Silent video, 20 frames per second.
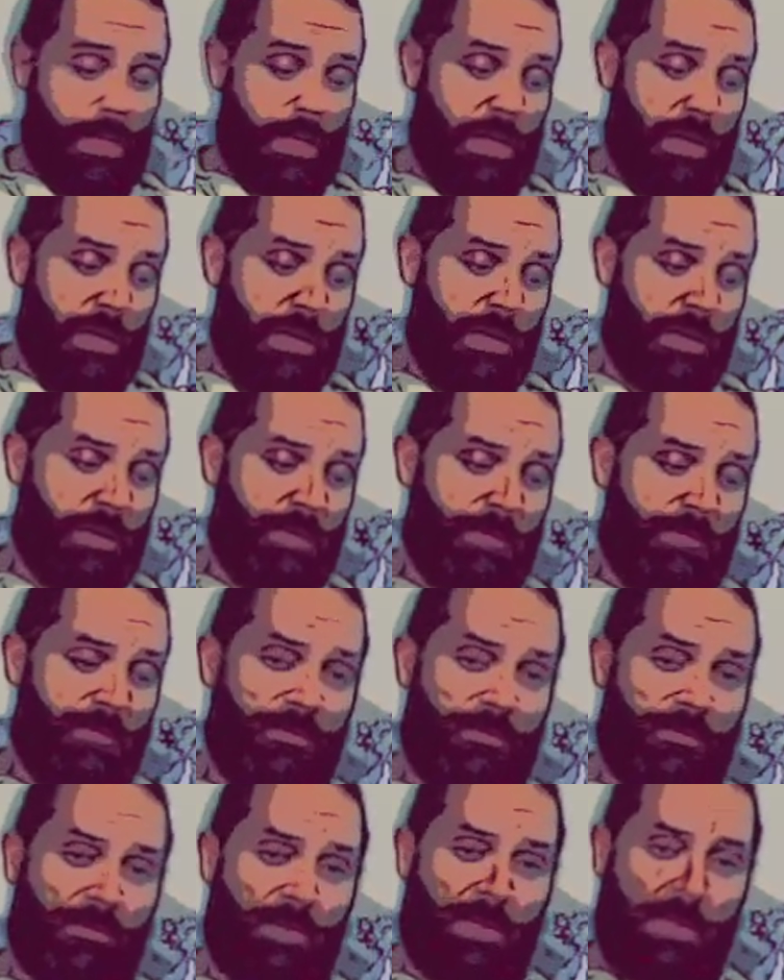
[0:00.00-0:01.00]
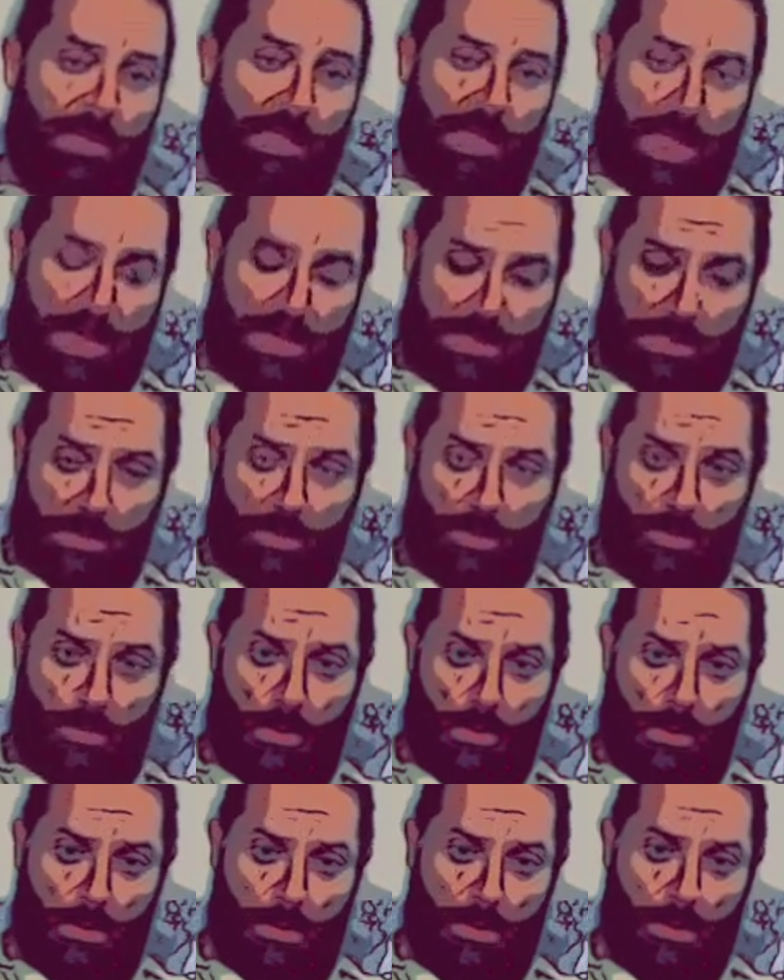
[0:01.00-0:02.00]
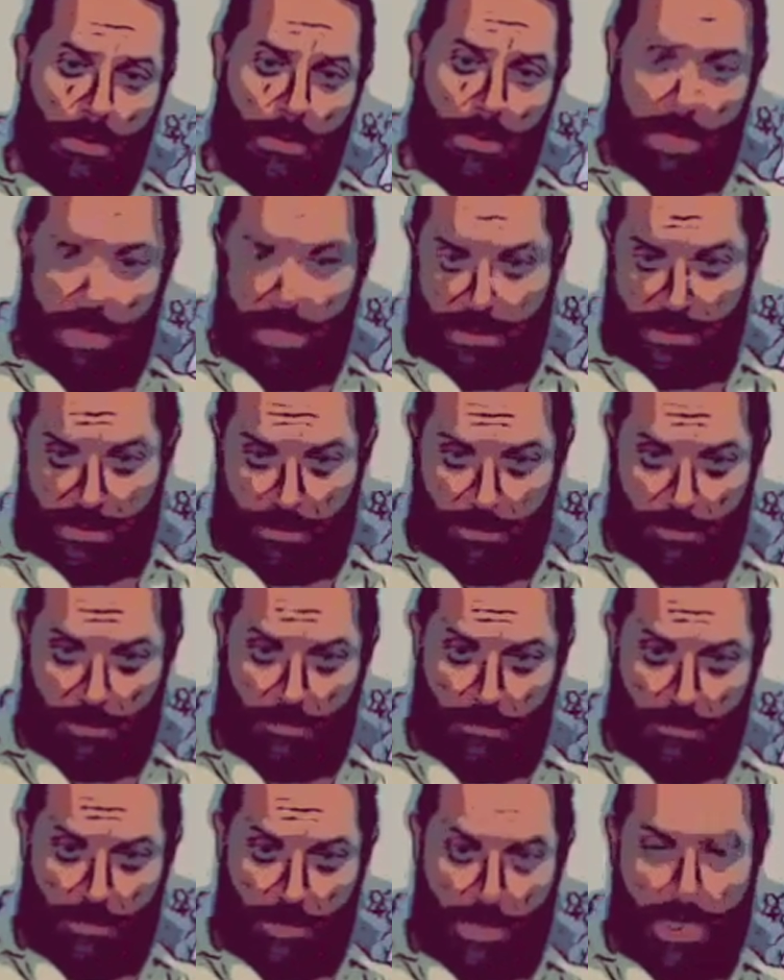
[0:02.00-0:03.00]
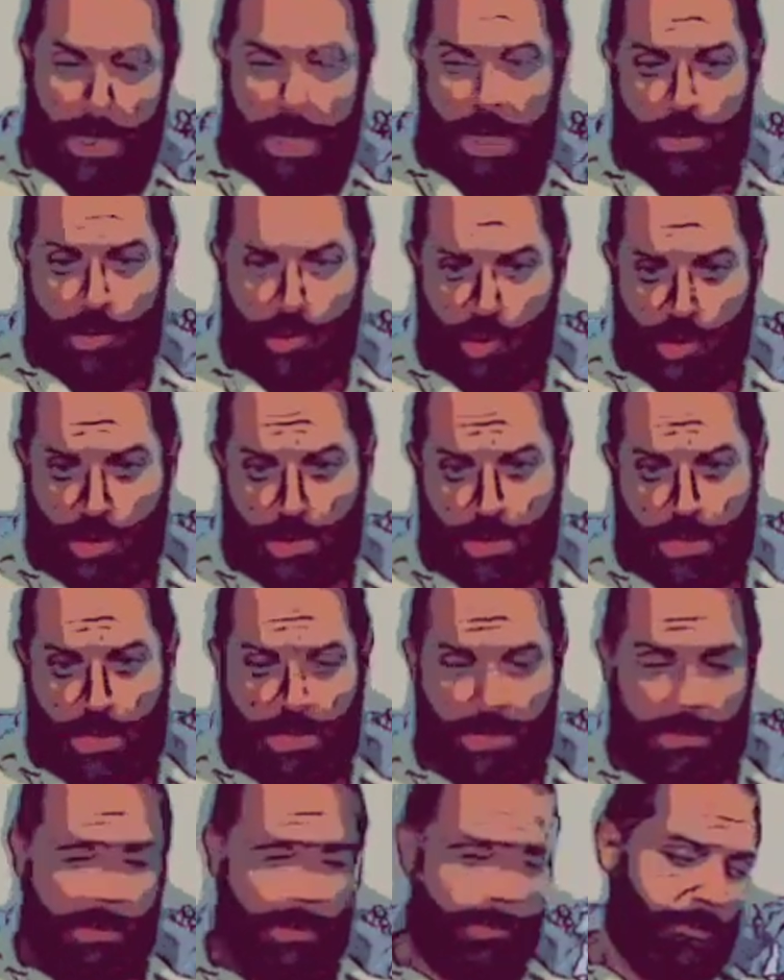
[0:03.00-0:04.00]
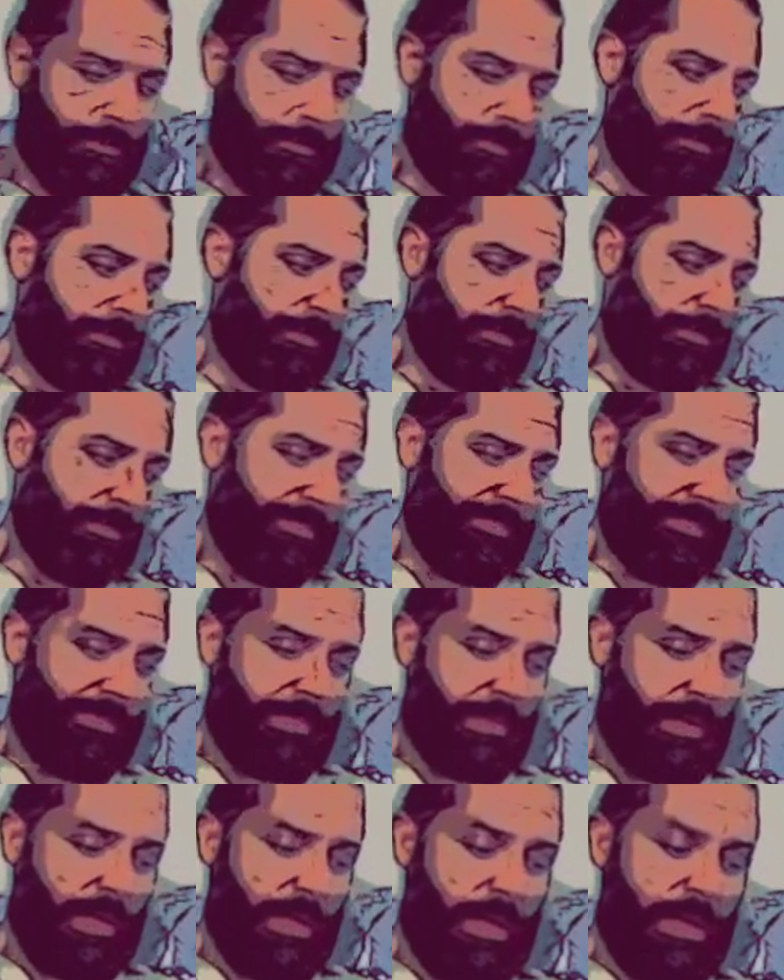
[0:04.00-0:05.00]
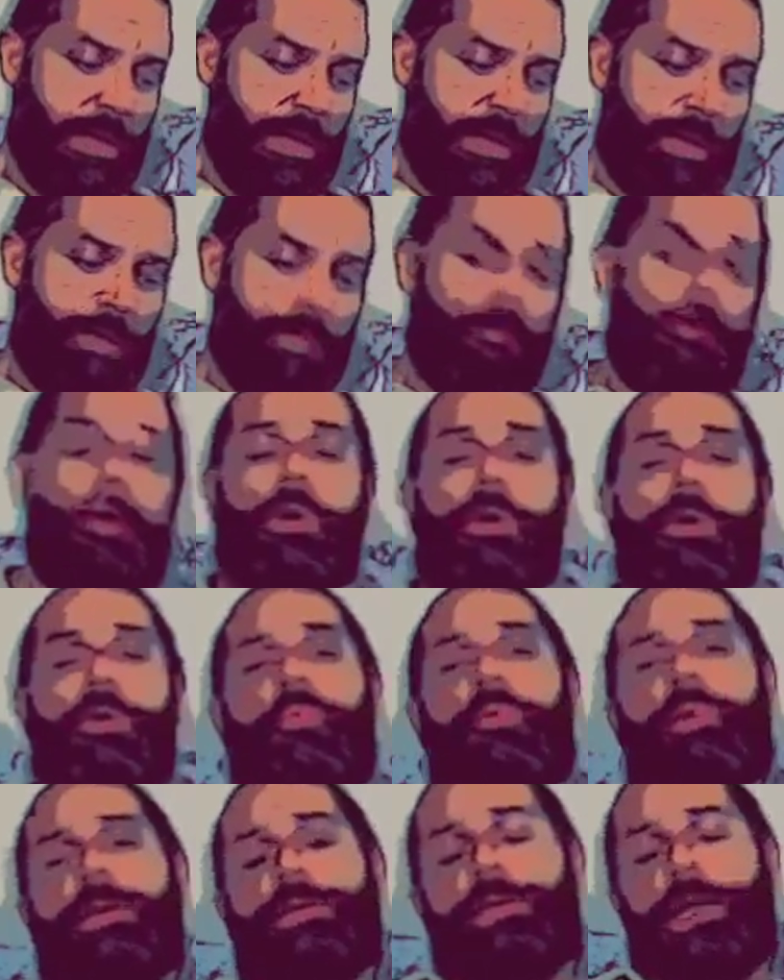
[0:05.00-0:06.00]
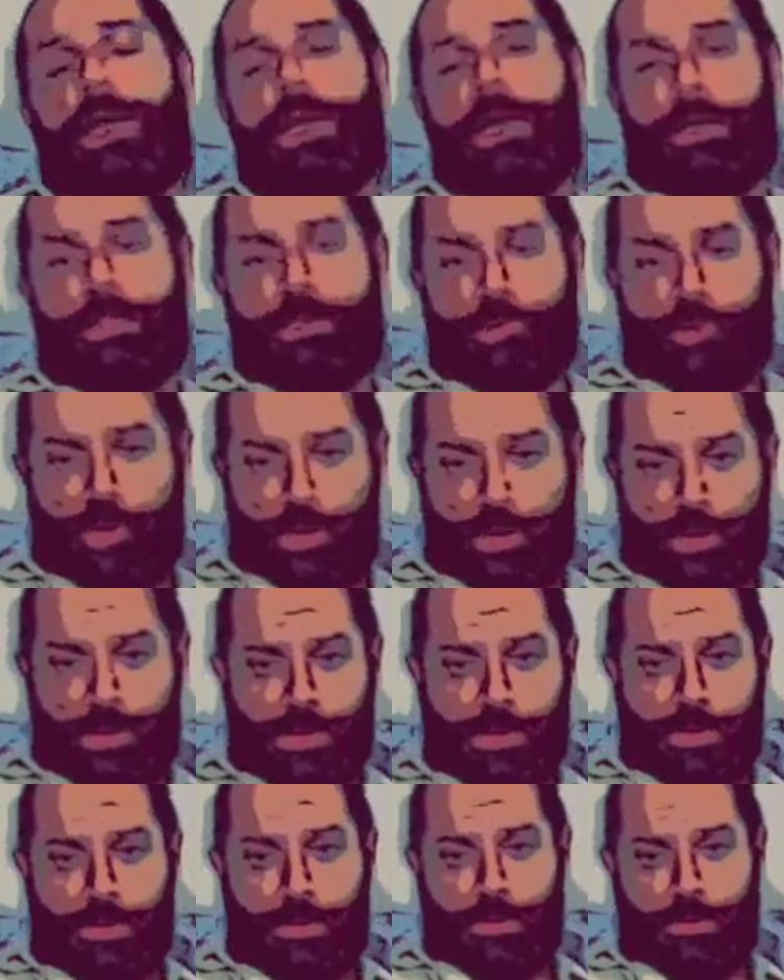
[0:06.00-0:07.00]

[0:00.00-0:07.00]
of the classical lesson, the ancient lesson. For when the ancients,